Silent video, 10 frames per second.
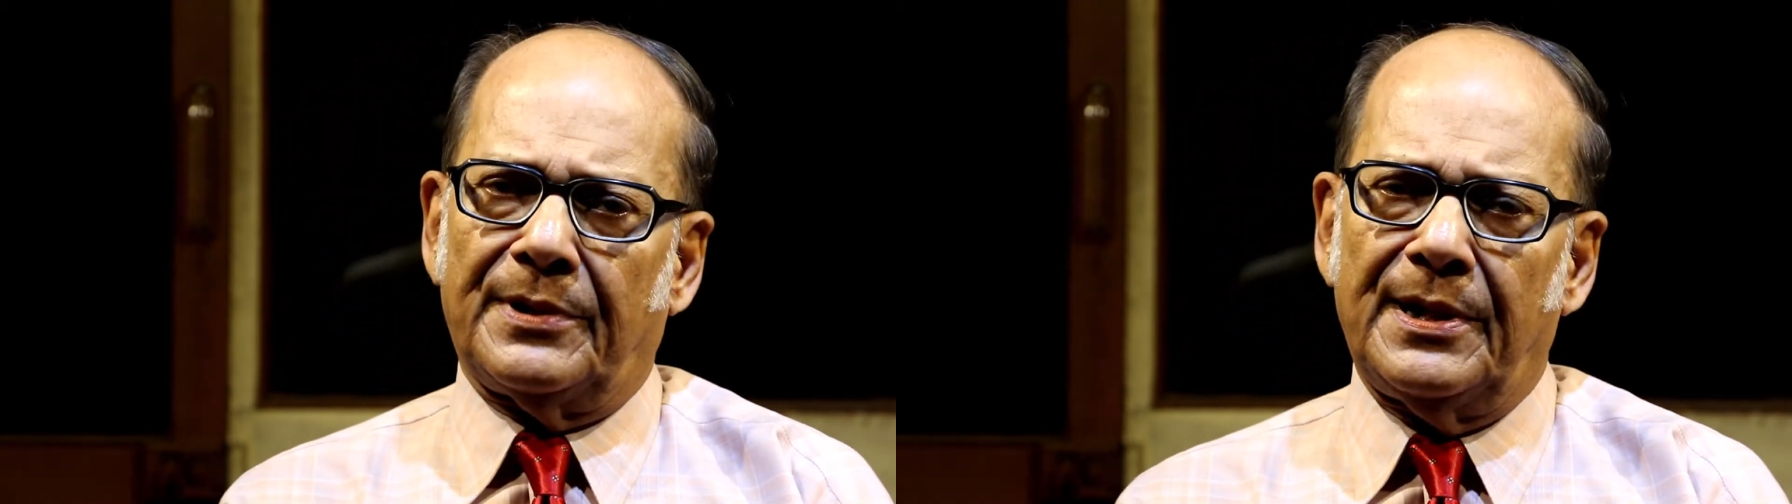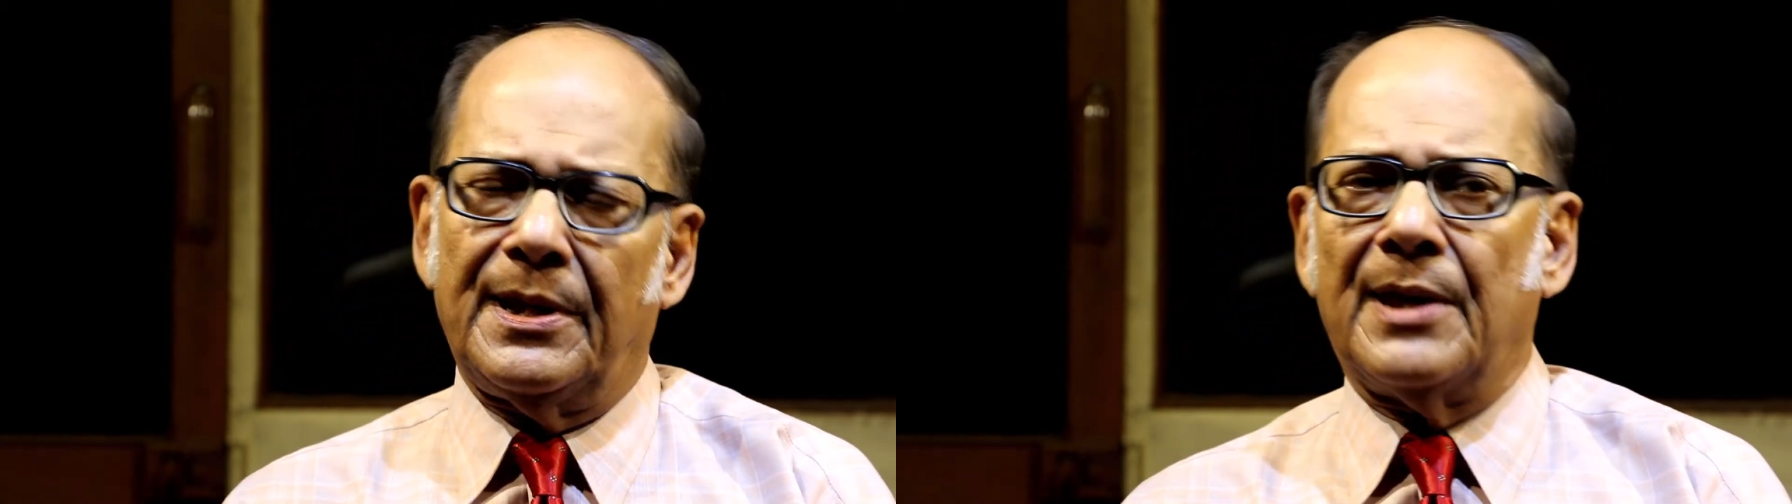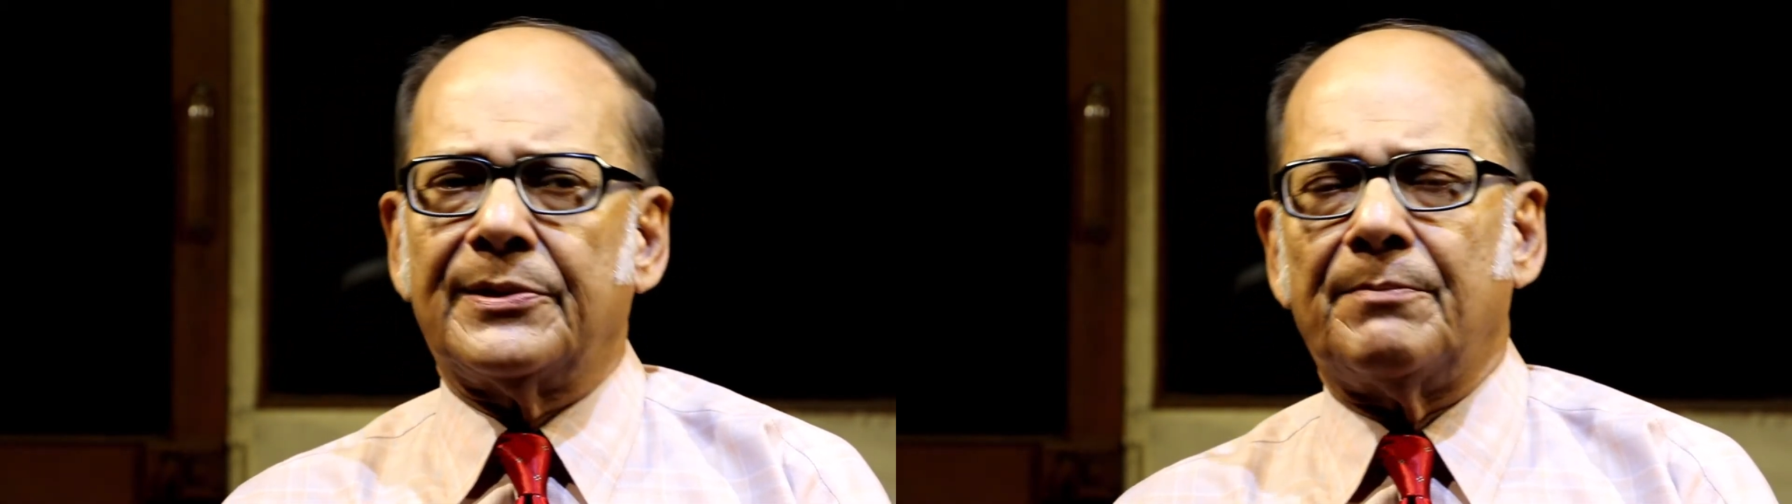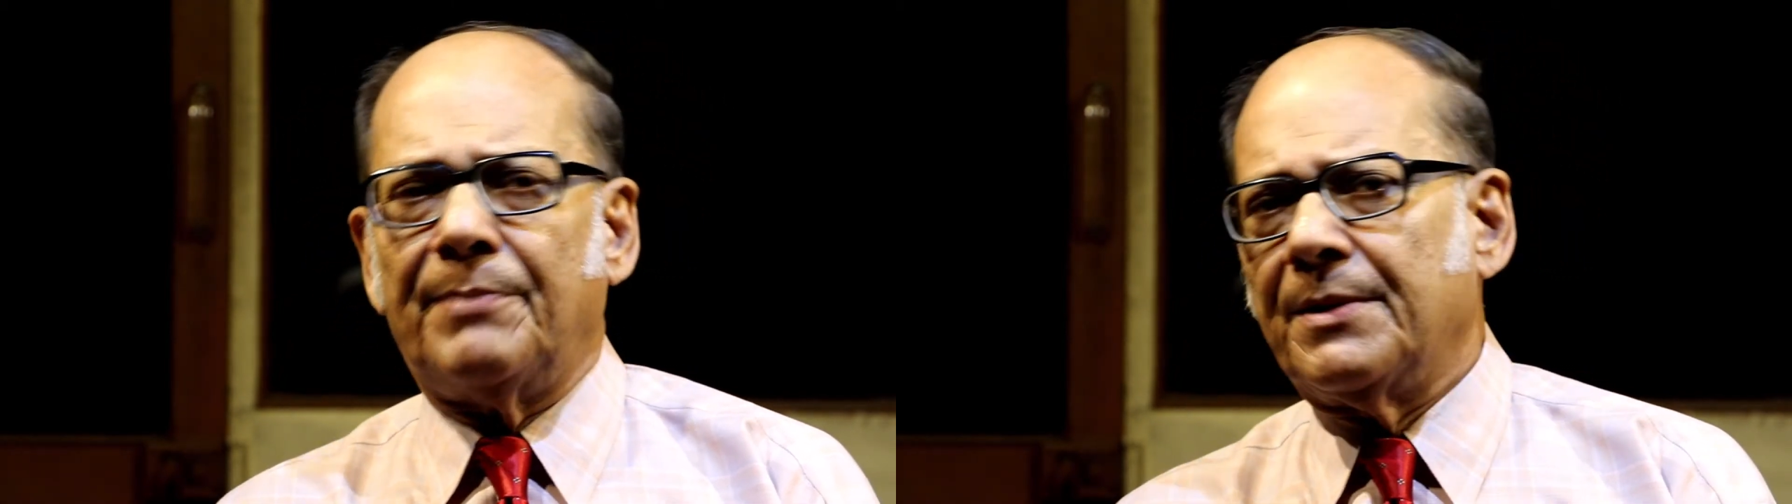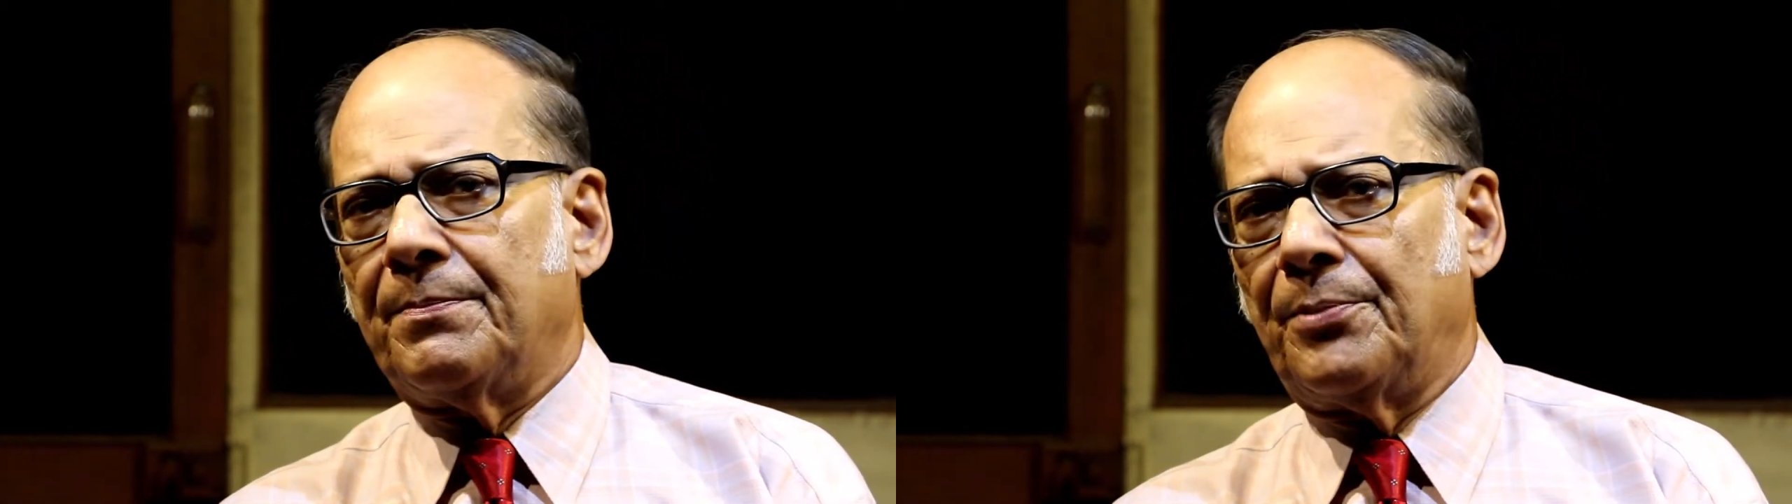He has a
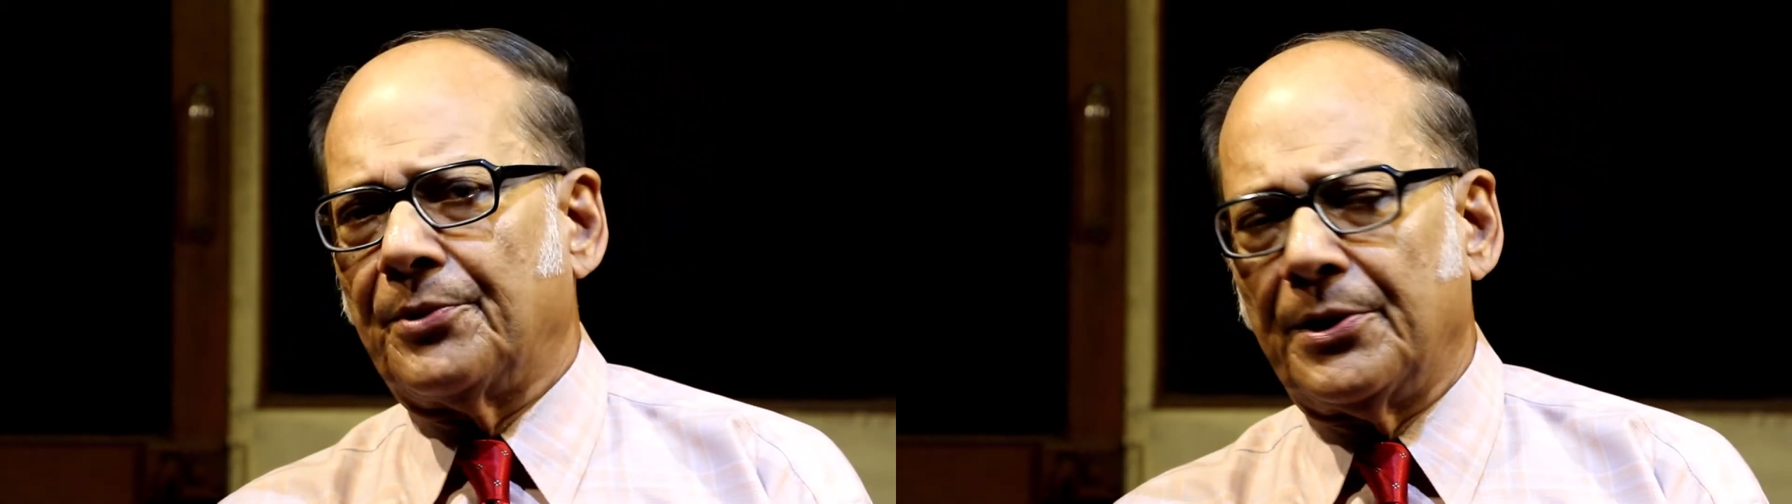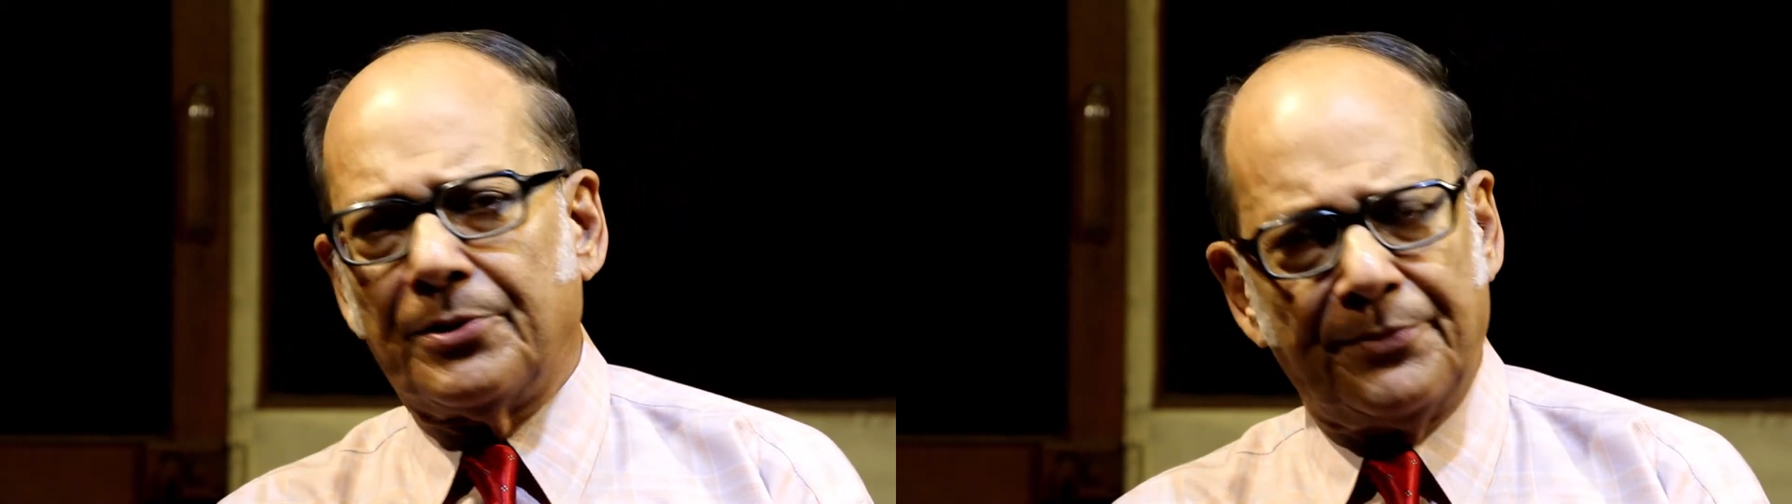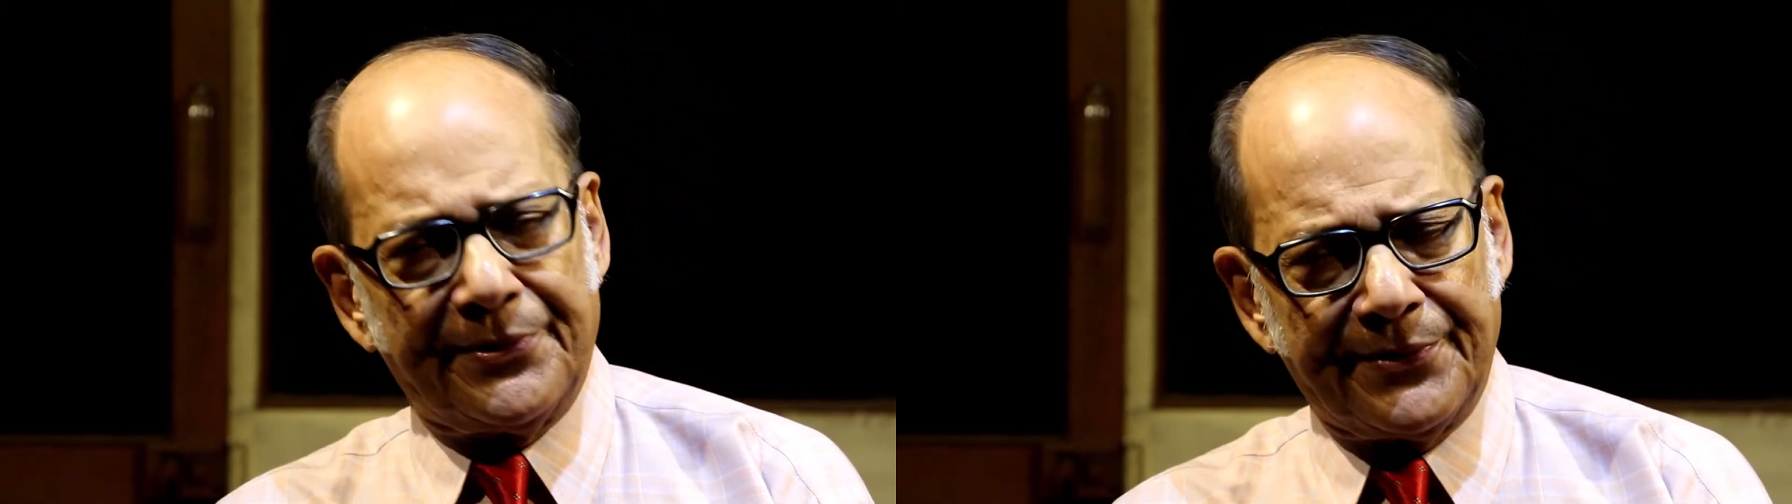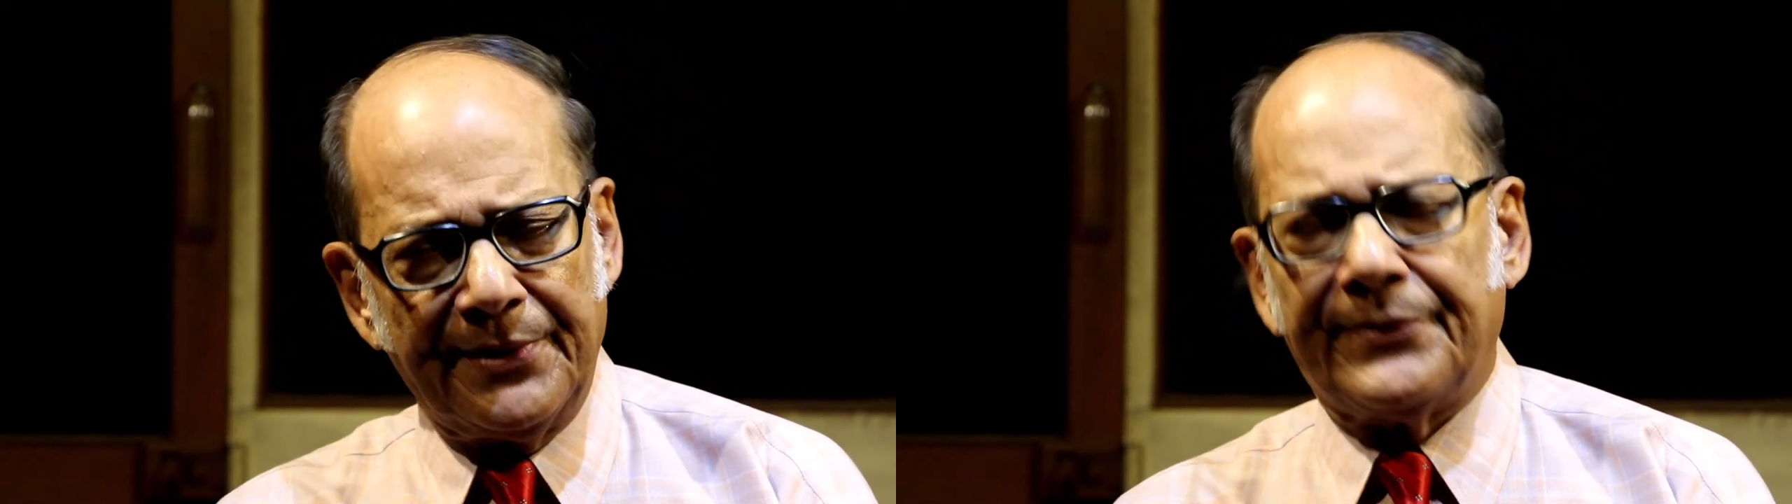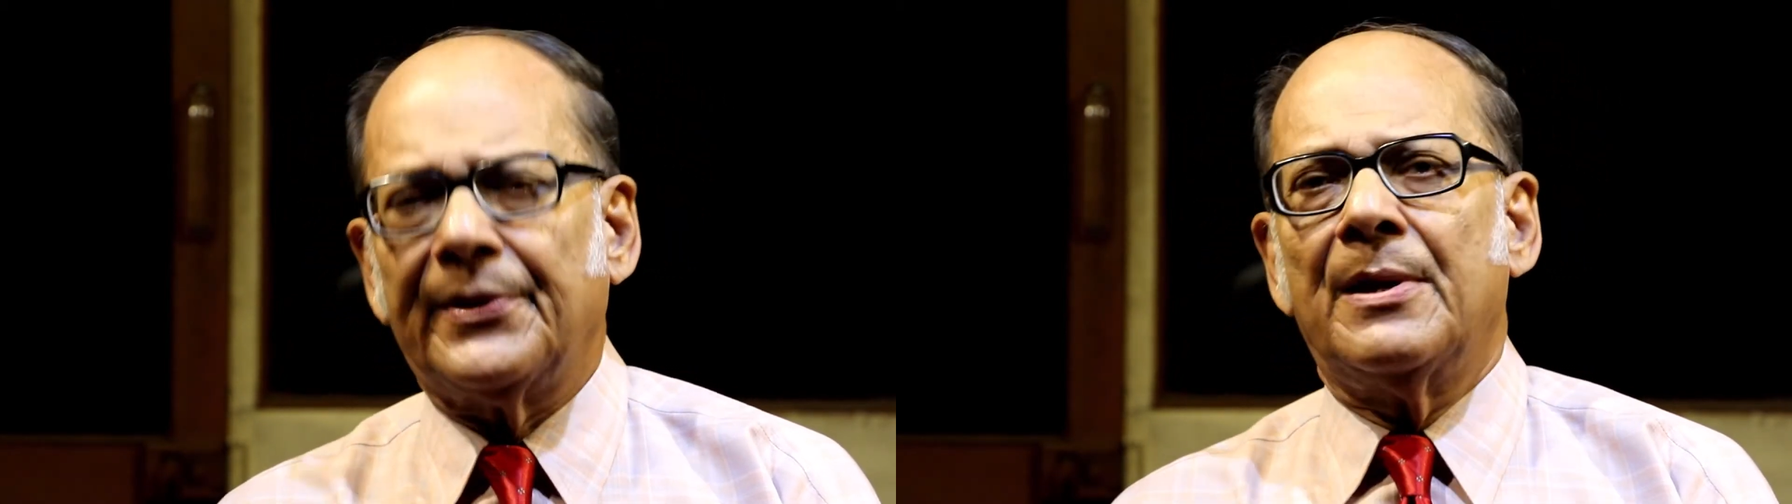big potato
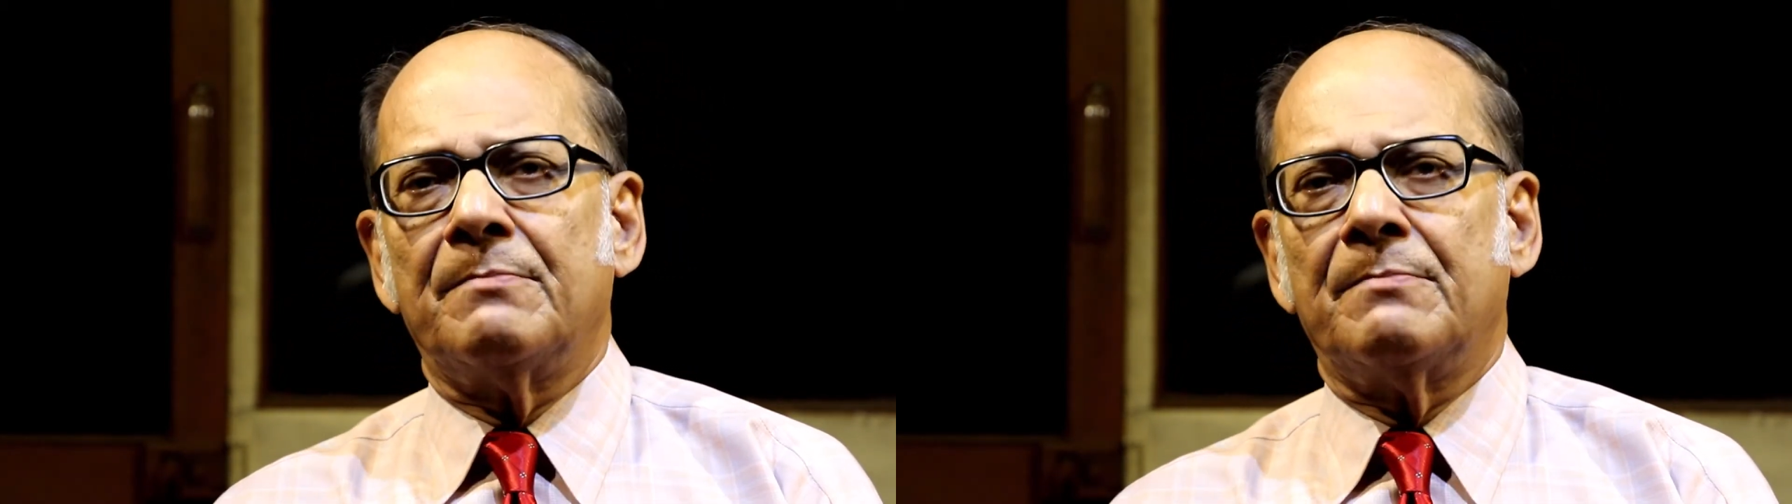business.